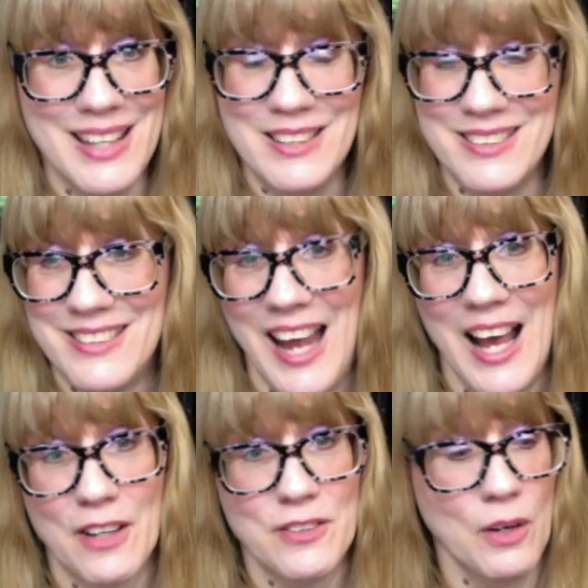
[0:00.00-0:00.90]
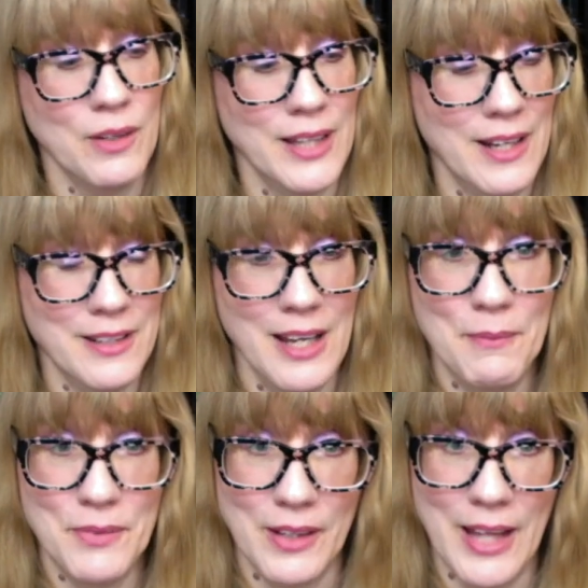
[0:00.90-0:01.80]
stock. So a lot of
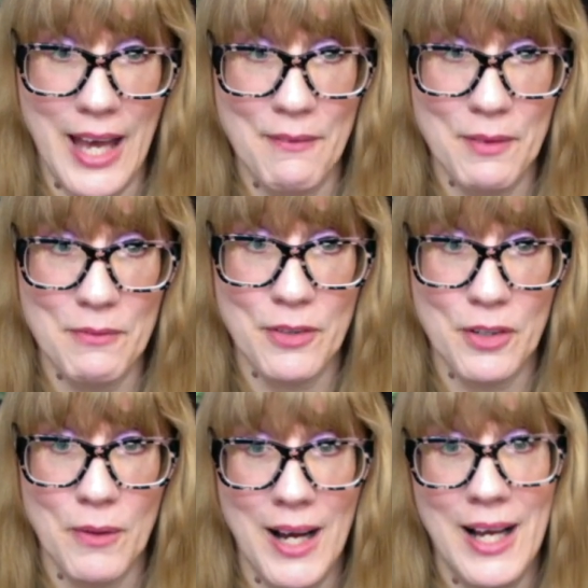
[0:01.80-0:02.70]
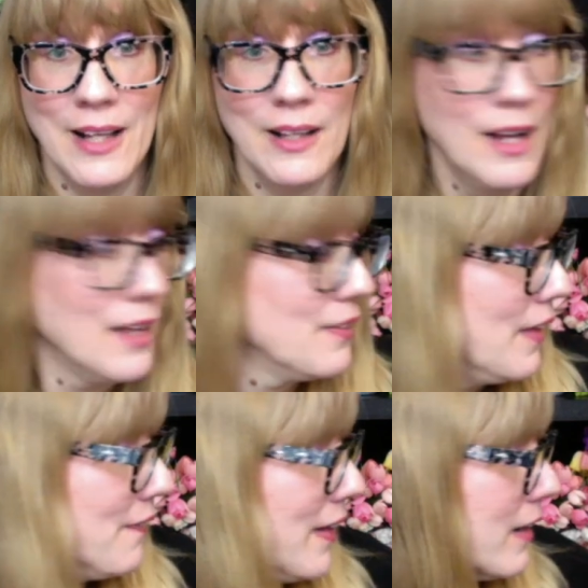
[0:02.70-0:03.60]
times they'll have them for a while,
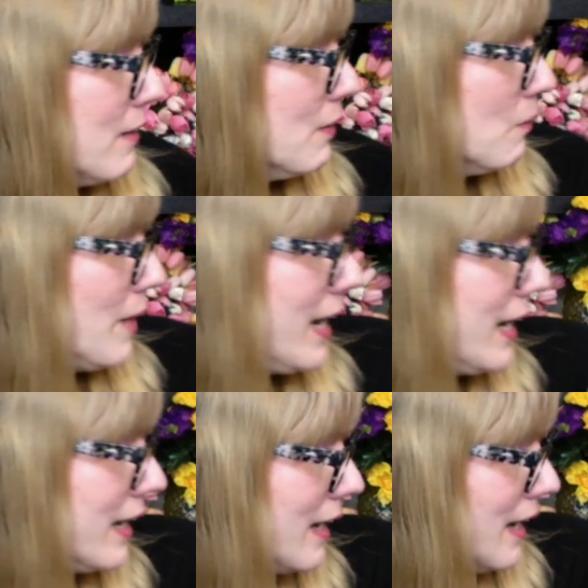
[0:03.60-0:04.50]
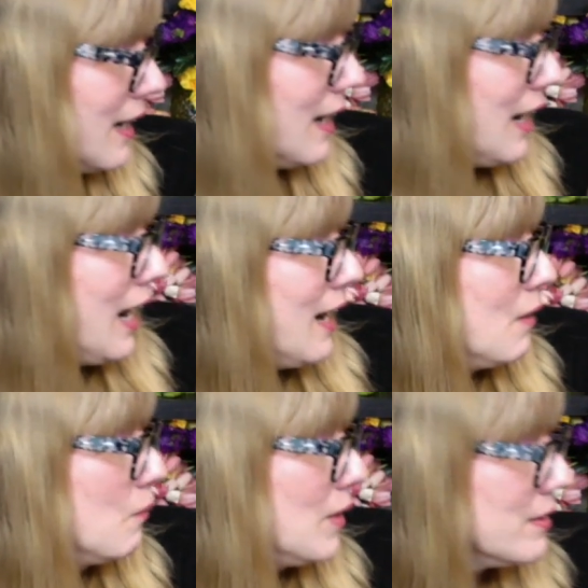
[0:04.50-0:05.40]
then they go away.
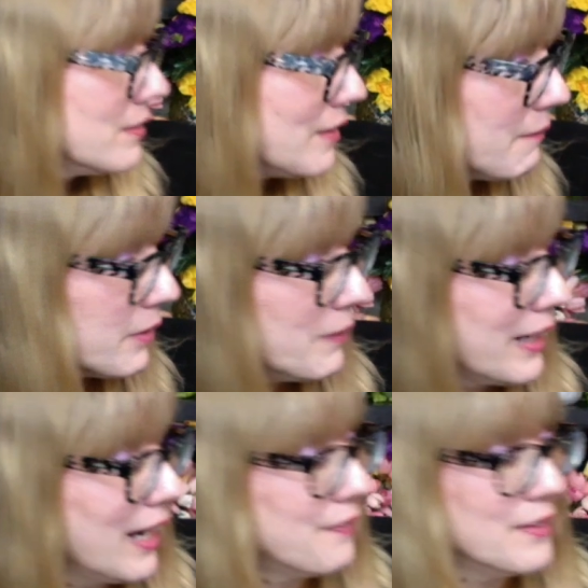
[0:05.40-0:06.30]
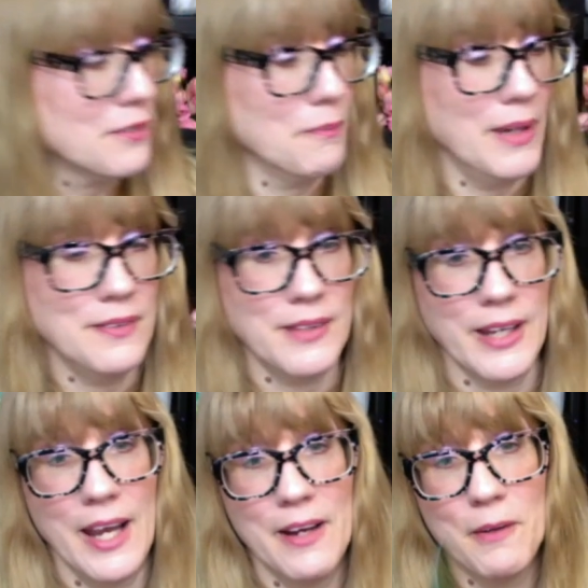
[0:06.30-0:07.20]
One summer we got these amazing hair